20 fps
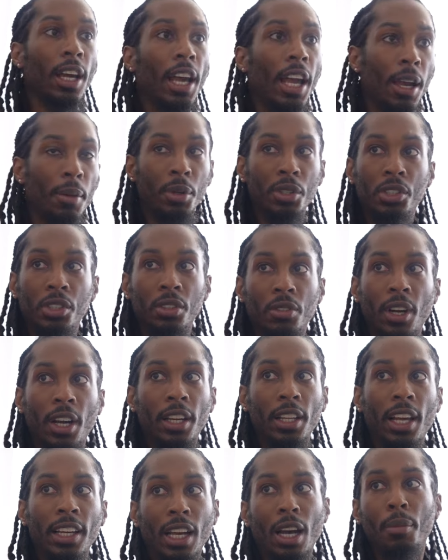amateur,
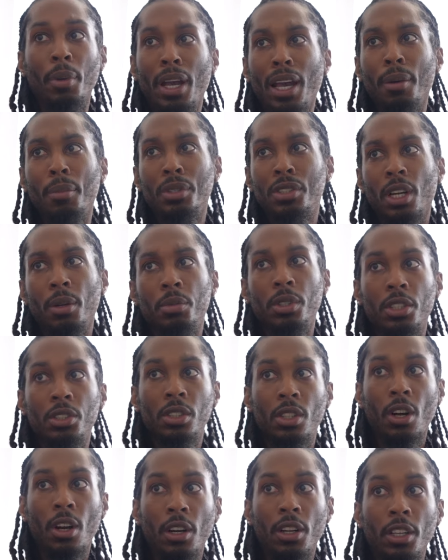right? Like I'm an amateur. I'm just
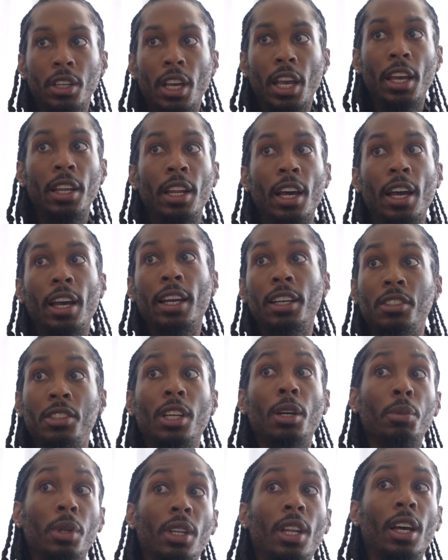starting, and I
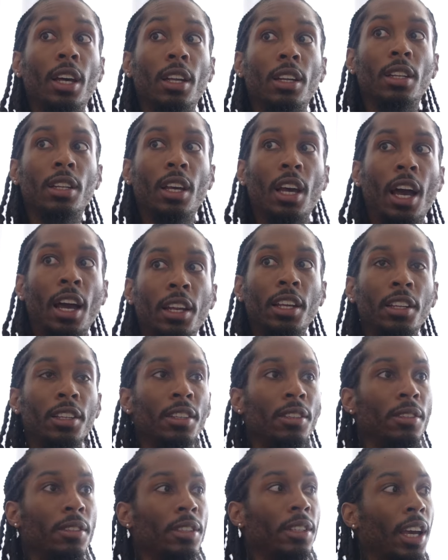accepted that. I
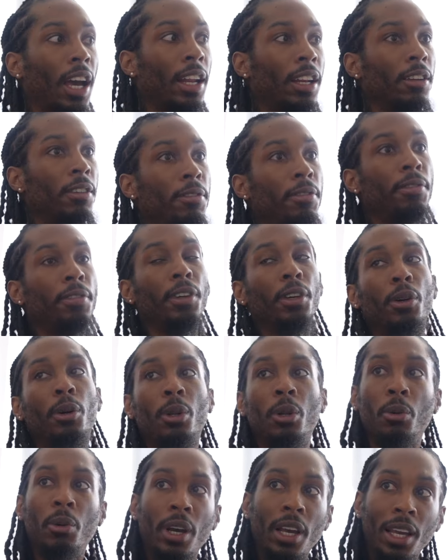didn't I didn't
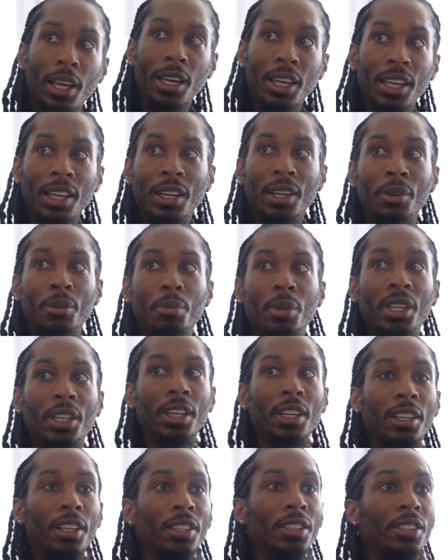feel the way
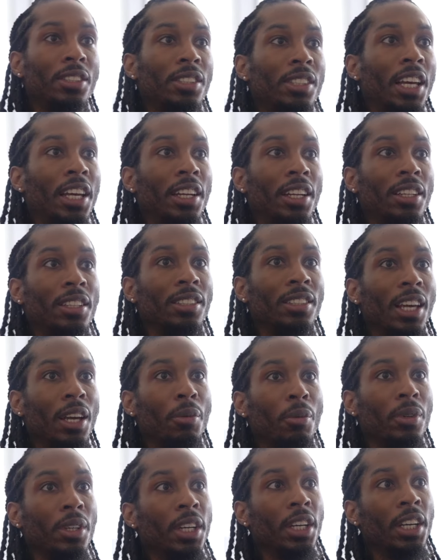because they didn't they
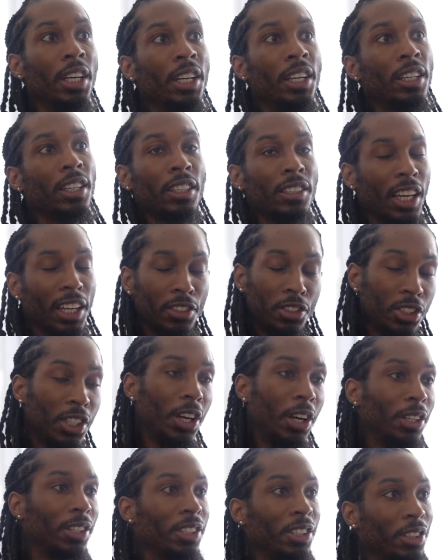they
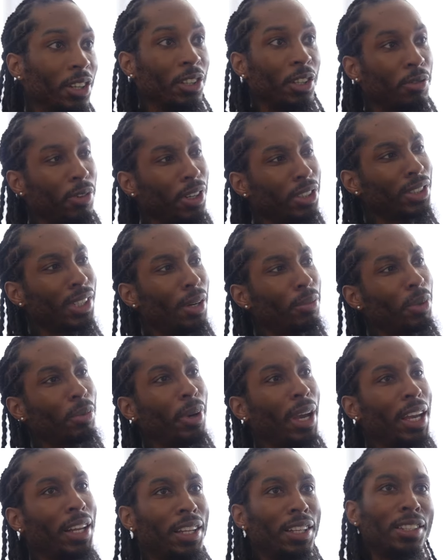sucked. You know, your first couple
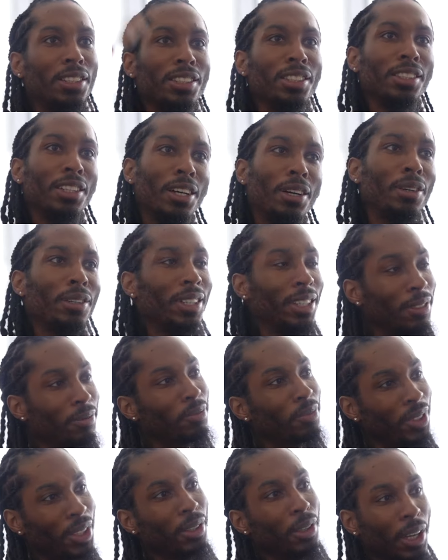paintings, you know,
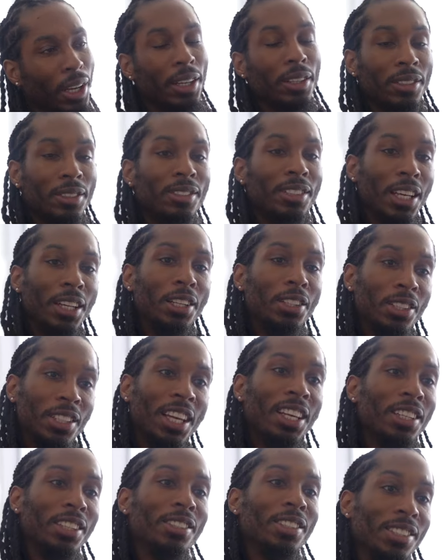and tennis.
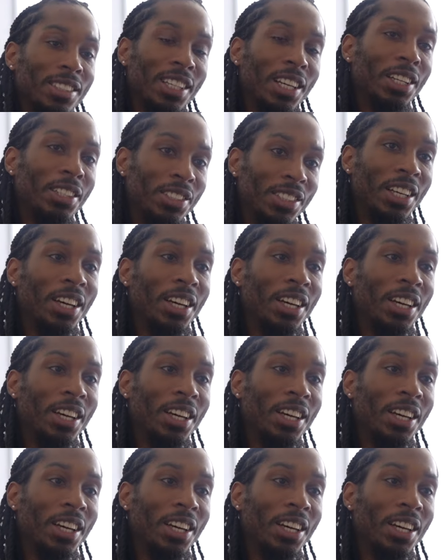They can yeah, tennis